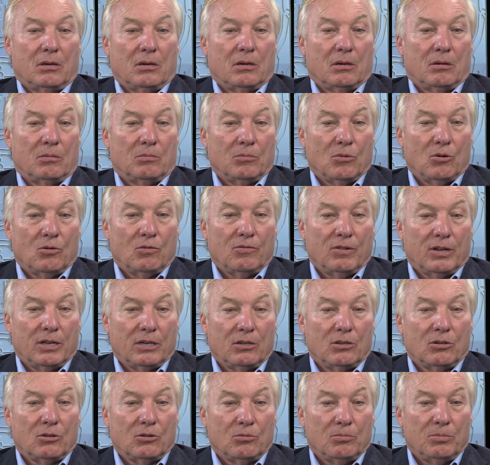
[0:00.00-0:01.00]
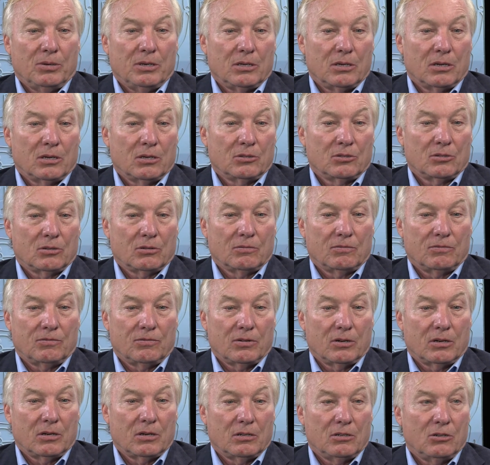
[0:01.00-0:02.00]
move into because of
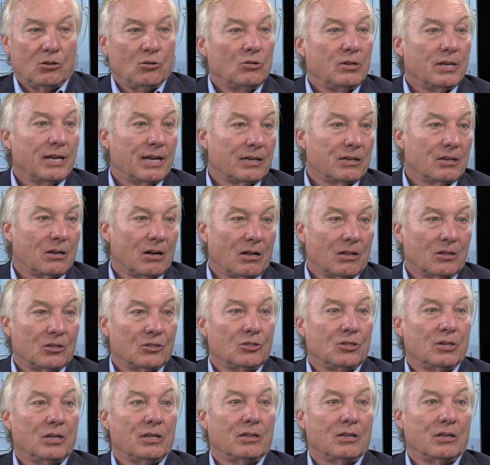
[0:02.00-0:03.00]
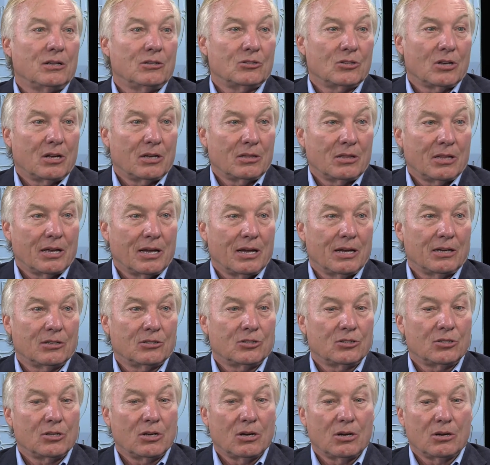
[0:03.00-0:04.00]
uh, new technology and things like that.
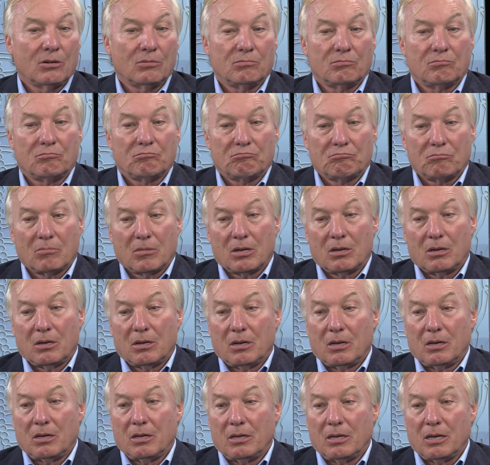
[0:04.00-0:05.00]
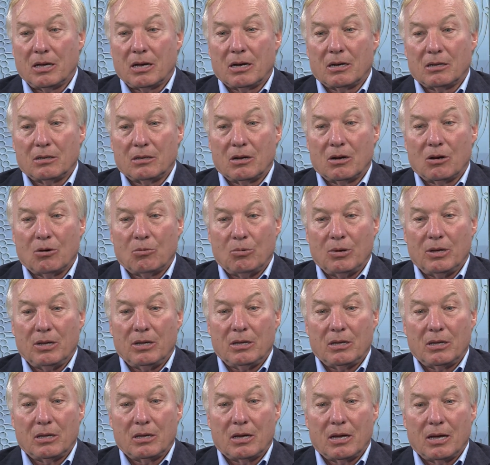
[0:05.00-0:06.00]
So, yeah, no,
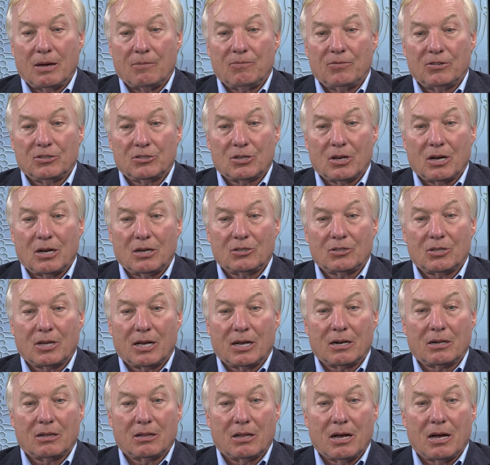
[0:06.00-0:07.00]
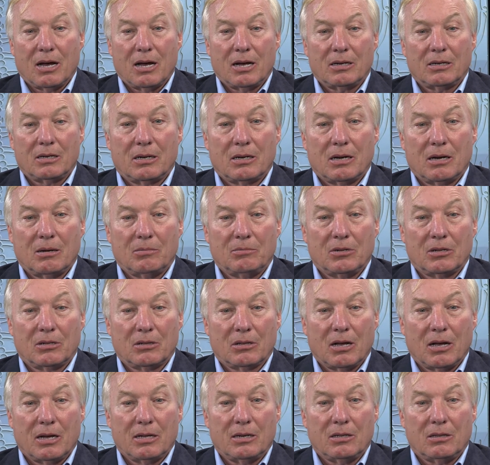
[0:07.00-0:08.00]
we emphasize that a lot. I'm
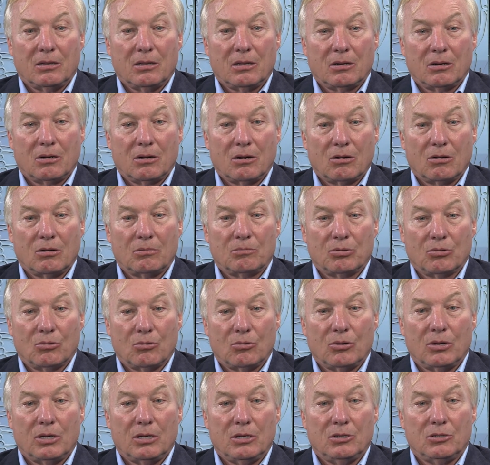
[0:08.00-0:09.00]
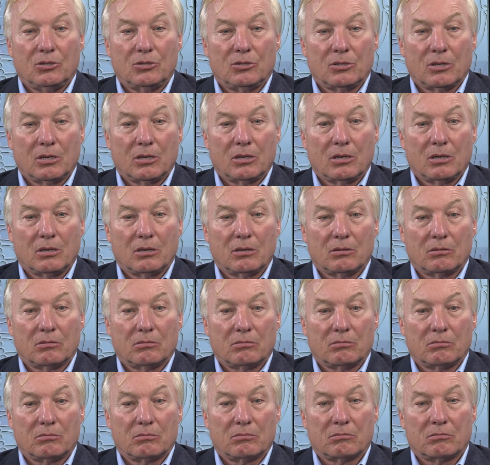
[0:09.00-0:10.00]
delighted that our employees uh,
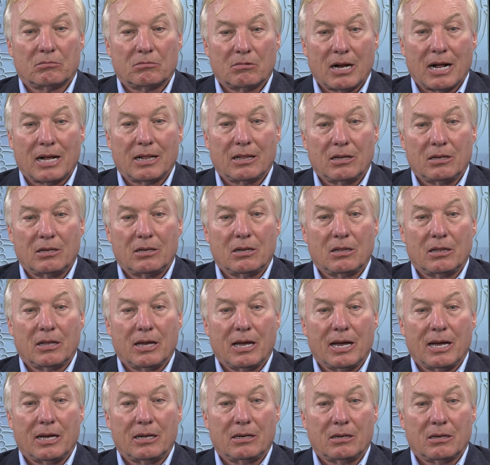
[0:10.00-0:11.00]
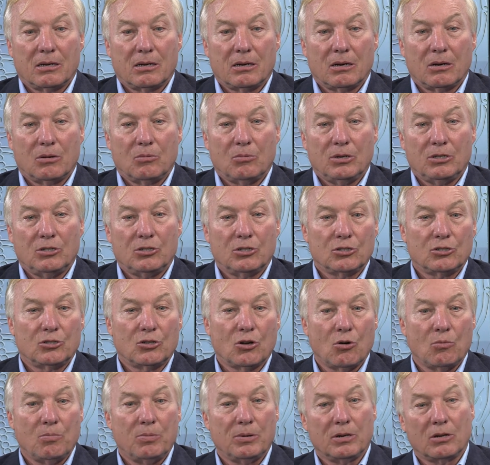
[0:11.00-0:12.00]
rallied to that. Uh, we just
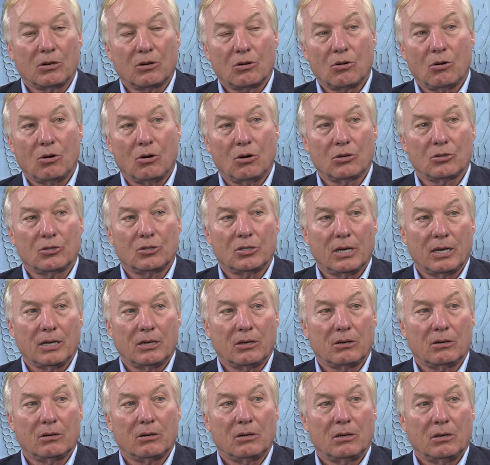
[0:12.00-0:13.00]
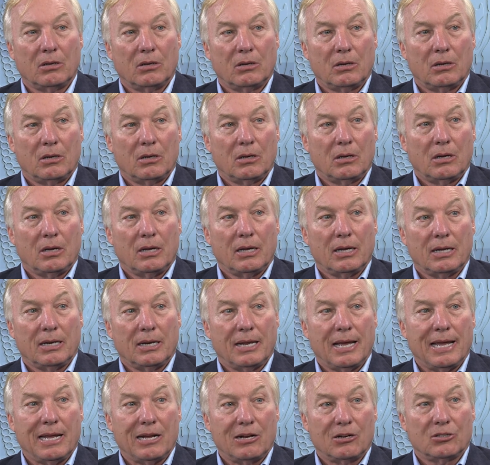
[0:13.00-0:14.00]
opened a call center in
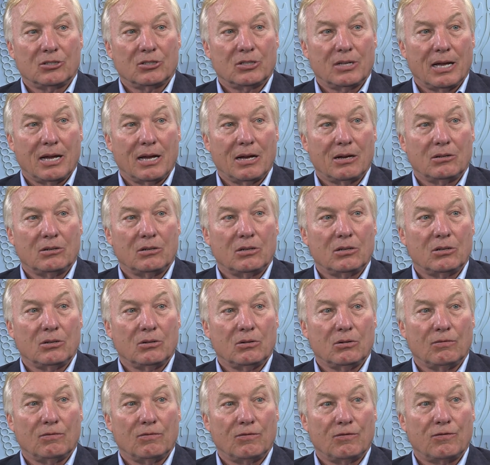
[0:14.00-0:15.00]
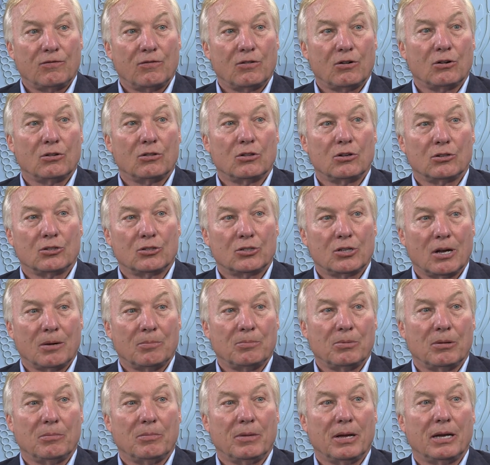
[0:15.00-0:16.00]
Hagerstown to okay. further
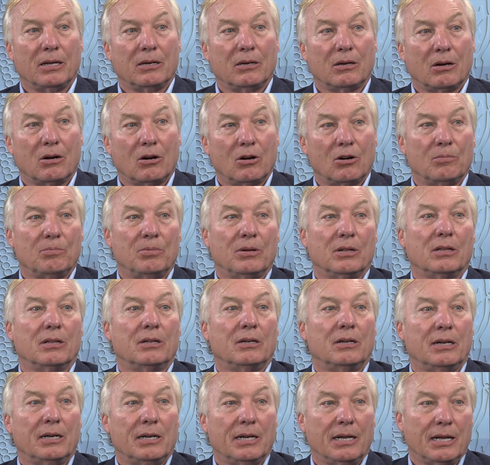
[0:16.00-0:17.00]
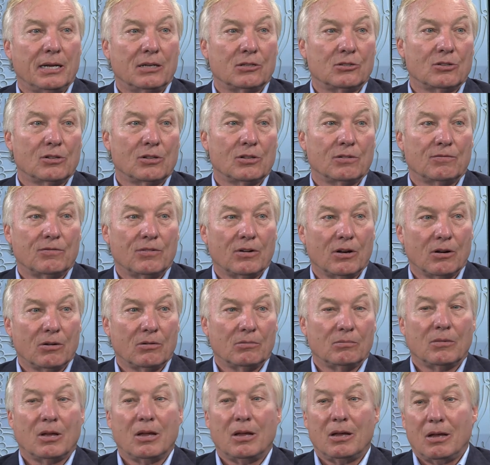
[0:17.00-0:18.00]
supplement our ability to answer the phone.
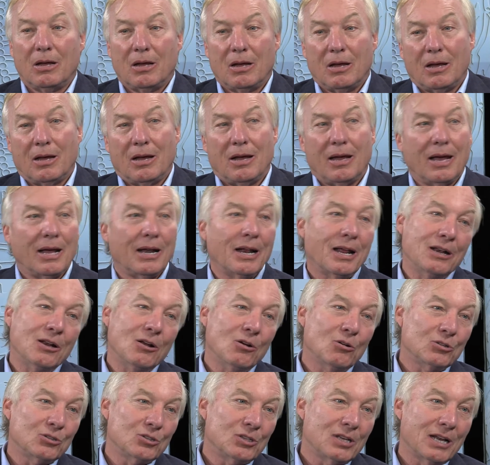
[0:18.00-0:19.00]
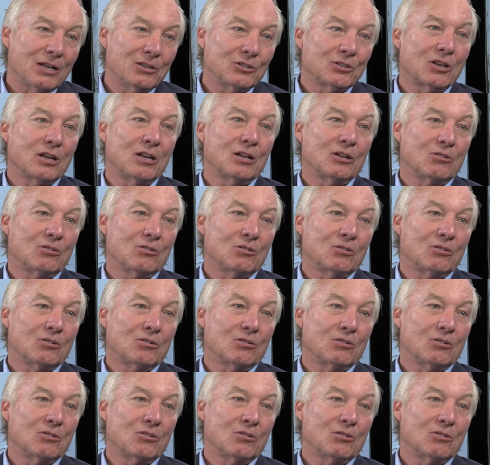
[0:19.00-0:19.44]
And I know it sounds kind of